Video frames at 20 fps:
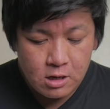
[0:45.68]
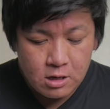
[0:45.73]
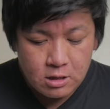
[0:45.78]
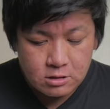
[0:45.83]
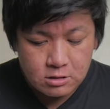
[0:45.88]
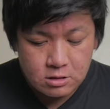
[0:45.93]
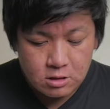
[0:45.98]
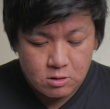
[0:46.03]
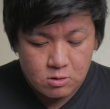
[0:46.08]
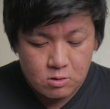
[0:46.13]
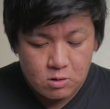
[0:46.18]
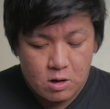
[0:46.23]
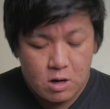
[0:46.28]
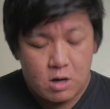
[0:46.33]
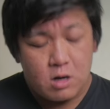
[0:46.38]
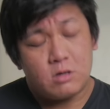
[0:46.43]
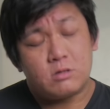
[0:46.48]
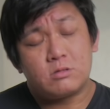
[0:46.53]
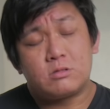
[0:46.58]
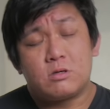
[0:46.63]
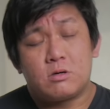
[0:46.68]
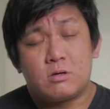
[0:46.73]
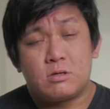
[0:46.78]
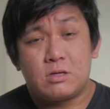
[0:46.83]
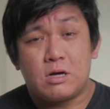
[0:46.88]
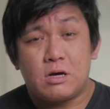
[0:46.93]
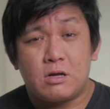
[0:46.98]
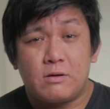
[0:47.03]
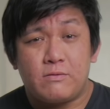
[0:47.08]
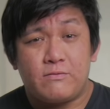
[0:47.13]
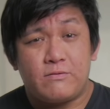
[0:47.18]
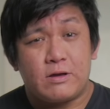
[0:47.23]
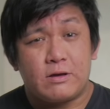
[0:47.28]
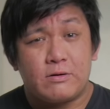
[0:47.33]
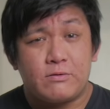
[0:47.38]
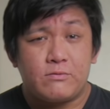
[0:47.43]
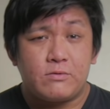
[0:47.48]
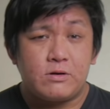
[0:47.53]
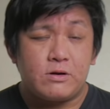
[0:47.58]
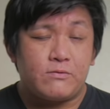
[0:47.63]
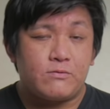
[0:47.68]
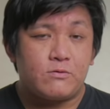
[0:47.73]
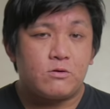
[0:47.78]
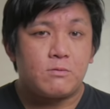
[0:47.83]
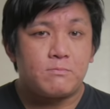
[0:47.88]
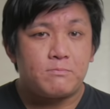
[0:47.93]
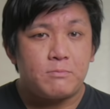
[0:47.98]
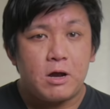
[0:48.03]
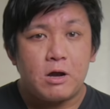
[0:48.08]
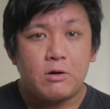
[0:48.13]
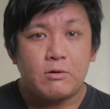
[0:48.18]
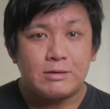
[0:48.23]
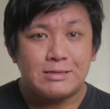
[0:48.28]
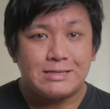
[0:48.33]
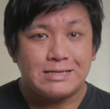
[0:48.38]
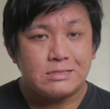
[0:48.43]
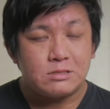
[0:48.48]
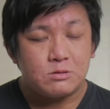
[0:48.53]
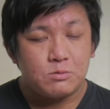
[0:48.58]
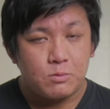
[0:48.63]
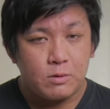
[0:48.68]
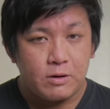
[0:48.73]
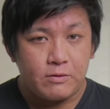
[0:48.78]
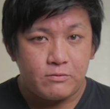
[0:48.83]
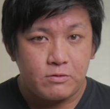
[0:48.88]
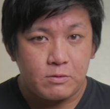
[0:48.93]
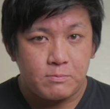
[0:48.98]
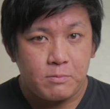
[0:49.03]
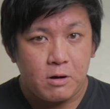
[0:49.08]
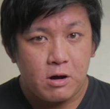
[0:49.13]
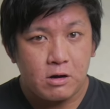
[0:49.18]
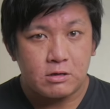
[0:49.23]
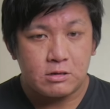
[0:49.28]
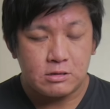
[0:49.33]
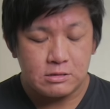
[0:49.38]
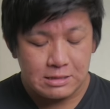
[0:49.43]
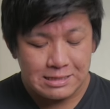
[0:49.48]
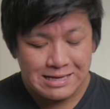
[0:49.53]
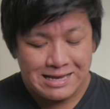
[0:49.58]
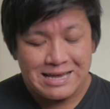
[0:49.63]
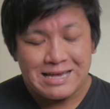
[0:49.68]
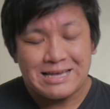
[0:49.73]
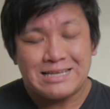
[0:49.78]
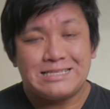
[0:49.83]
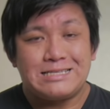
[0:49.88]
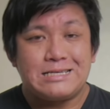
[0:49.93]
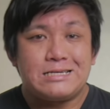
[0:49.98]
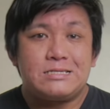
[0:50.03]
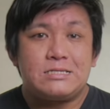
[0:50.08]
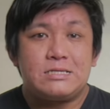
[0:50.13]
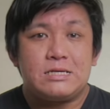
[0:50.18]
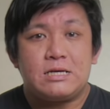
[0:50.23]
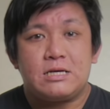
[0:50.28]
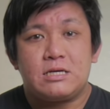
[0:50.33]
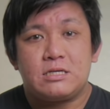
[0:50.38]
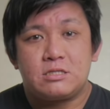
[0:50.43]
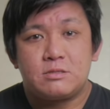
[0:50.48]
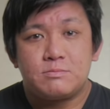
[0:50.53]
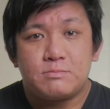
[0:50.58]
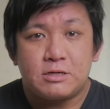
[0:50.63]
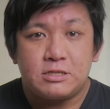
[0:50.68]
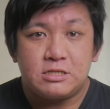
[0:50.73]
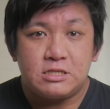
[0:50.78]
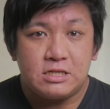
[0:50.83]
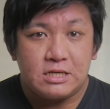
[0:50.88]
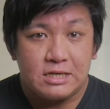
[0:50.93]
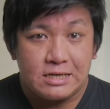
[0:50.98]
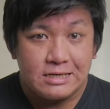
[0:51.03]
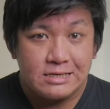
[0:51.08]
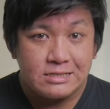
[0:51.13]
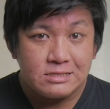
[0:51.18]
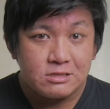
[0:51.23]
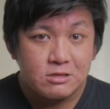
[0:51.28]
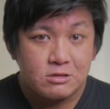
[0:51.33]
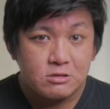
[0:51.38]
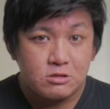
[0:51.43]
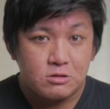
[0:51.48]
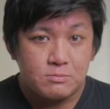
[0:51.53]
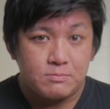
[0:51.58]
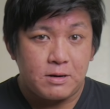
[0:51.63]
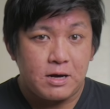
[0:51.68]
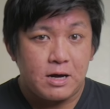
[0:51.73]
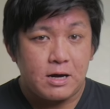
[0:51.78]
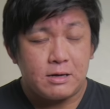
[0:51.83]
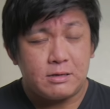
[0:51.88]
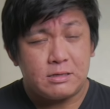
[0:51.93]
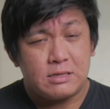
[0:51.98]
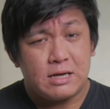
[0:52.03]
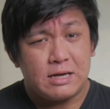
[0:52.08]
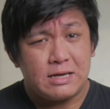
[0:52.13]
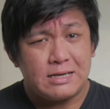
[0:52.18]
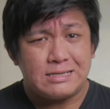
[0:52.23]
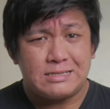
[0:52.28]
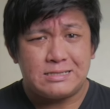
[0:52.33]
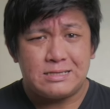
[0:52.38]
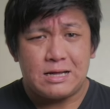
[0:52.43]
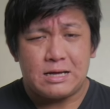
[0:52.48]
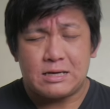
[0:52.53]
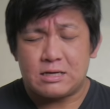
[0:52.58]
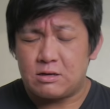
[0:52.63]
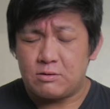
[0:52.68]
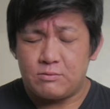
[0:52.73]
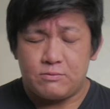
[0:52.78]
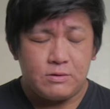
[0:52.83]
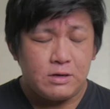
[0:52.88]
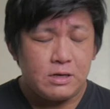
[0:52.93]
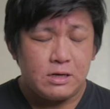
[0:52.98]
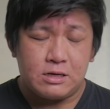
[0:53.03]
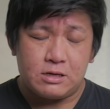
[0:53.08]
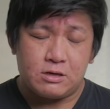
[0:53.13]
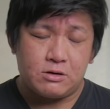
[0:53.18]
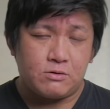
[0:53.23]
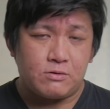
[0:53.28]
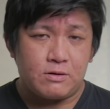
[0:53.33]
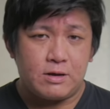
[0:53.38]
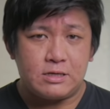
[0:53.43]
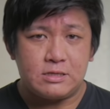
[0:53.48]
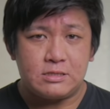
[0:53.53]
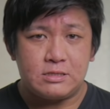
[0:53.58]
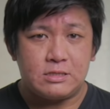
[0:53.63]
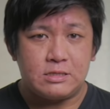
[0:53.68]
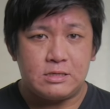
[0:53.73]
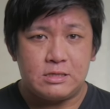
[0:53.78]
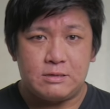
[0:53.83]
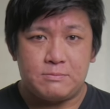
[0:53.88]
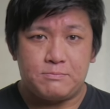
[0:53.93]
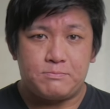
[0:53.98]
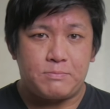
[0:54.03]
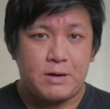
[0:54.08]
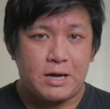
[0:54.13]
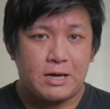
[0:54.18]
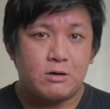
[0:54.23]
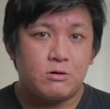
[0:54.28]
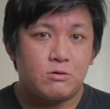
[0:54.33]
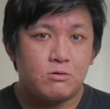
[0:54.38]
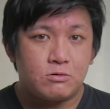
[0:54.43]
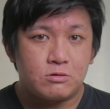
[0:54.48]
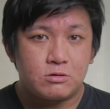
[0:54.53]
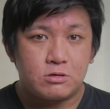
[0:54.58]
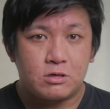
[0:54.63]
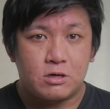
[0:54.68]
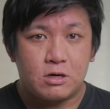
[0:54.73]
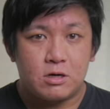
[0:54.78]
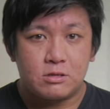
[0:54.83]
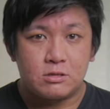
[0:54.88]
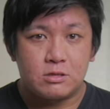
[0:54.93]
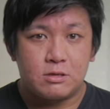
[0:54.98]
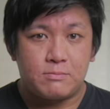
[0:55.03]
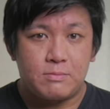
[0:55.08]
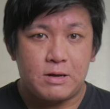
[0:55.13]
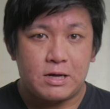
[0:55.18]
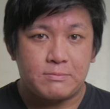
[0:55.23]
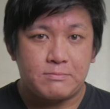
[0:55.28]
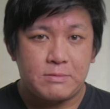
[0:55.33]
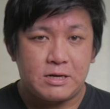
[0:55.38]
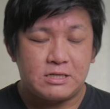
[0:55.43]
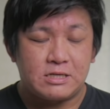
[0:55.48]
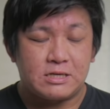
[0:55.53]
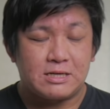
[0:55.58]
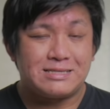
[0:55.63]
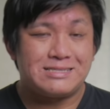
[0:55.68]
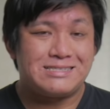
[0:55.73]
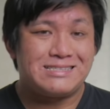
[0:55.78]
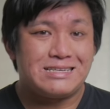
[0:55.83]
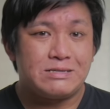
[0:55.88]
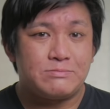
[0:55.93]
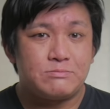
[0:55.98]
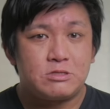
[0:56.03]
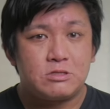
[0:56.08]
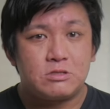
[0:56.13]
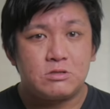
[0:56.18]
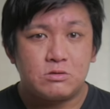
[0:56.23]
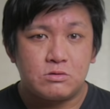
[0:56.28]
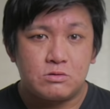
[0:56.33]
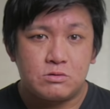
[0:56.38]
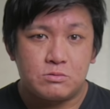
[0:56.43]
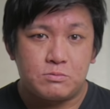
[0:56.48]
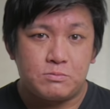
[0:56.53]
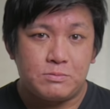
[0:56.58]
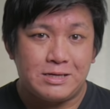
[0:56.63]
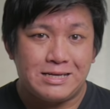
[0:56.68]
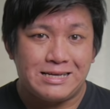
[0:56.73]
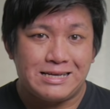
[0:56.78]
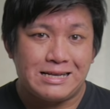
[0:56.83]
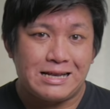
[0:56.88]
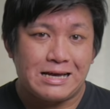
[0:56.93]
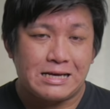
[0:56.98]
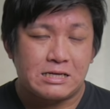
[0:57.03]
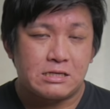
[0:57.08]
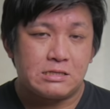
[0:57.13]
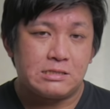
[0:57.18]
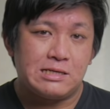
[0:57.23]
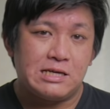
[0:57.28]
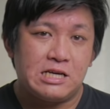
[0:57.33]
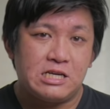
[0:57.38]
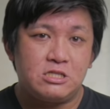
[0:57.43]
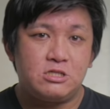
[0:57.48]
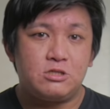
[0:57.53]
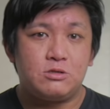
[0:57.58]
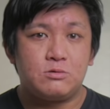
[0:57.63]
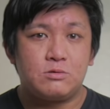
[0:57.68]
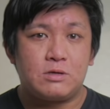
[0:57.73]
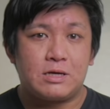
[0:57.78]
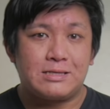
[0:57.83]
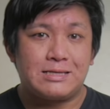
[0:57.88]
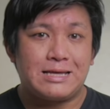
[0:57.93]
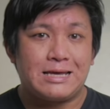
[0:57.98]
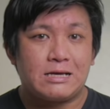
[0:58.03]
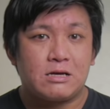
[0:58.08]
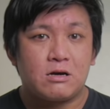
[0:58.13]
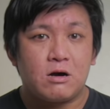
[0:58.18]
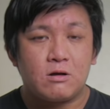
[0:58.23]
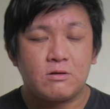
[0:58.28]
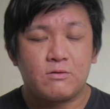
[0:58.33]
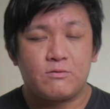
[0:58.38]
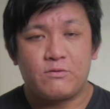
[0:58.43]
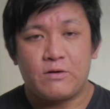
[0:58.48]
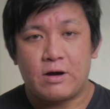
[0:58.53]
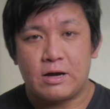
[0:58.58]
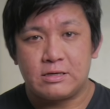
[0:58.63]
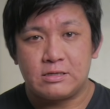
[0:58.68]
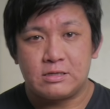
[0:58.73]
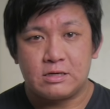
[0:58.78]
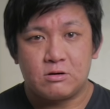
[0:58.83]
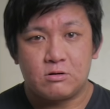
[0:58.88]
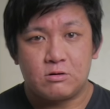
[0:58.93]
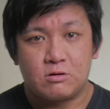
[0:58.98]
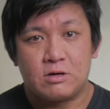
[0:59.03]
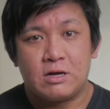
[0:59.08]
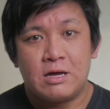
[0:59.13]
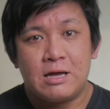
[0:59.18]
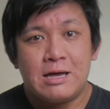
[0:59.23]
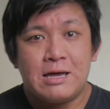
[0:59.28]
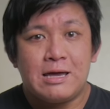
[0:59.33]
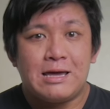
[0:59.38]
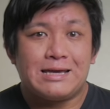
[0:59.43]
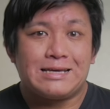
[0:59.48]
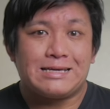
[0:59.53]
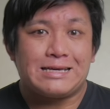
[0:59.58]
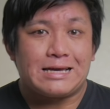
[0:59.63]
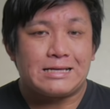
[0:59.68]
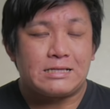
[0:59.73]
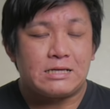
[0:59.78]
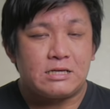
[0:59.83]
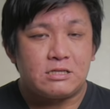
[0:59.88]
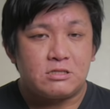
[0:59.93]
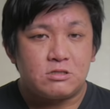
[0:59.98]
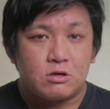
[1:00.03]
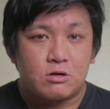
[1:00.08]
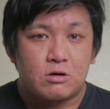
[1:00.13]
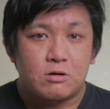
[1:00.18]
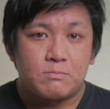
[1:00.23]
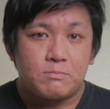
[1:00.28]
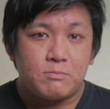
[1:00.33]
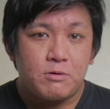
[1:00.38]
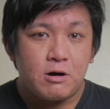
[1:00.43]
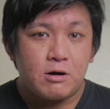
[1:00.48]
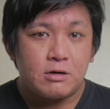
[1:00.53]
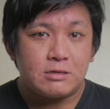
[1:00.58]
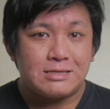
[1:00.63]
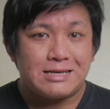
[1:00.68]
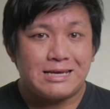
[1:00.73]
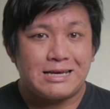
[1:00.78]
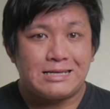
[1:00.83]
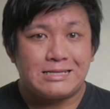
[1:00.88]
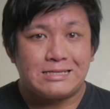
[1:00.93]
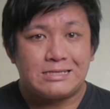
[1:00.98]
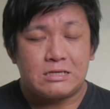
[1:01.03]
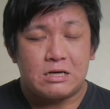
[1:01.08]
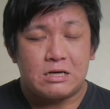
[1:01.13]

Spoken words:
So also another thing with comparing this with the Pocket, this is much easier to buy. There is like a really crazy back order on the Blackmagic. It seems to be like an issue that they can't find or get a certain part, and